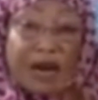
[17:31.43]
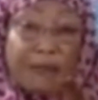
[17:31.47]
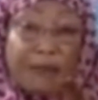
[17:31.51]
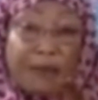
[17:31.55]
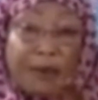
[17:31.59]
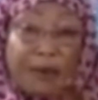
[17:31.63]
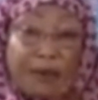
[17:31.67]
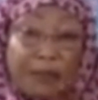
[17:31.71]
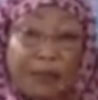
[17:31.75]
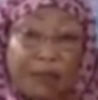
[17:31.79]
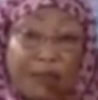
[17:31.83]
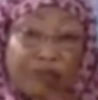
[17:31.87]

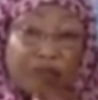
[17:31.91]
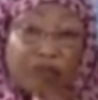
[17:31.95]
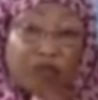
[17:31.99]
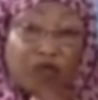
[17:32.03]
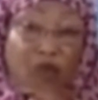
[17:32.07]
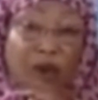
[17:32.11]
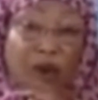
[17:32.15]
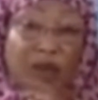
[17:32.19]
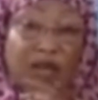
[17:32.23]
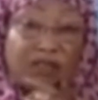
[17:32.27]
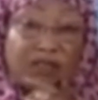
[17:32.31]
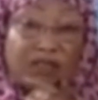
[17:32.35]
appointments
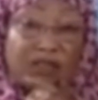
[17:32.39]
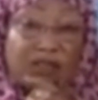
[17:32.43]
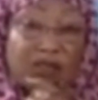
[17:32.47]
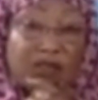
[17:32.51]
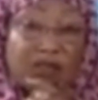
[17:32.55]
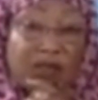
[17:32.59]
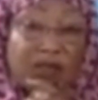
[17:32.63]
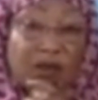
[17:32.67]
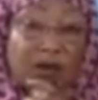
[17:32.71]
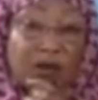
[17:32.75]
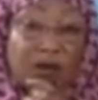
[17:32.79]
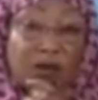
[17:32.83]
twice,
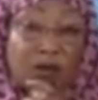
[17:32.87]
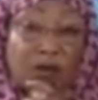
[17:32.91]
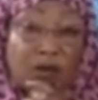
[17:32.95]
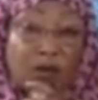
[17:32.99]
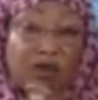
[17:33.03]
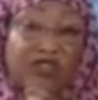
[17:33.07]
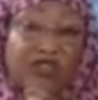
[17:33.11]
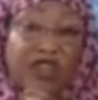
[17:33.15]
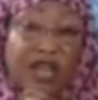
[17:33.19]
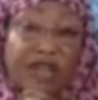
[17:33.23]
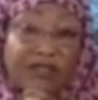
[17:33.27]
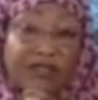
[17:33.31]

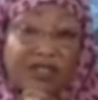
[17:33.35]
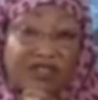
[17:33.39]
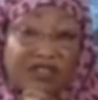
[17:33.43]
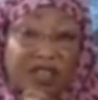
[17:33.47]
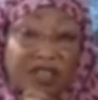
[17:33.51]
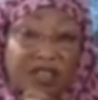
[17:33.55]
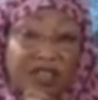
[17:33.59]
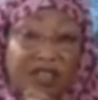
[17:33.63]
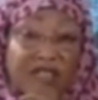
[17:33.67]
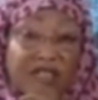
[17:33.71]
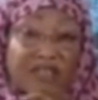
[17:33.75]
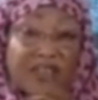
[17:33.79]
which I
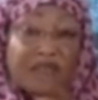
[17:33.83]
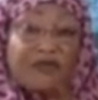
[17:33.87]
rejected.